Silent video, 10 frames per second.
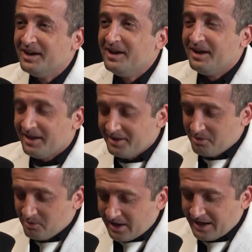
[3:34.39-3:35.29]
Yeah.
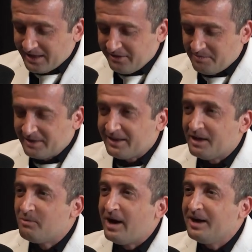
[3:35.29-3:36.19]
What I love about
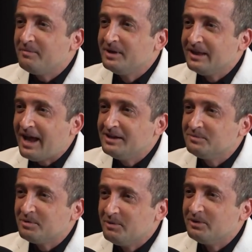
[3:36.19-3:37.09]
the, why I'm glad to
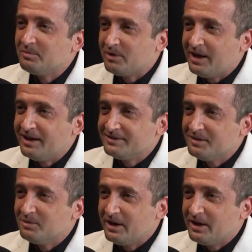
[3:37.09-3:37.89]
promote the product and yeah.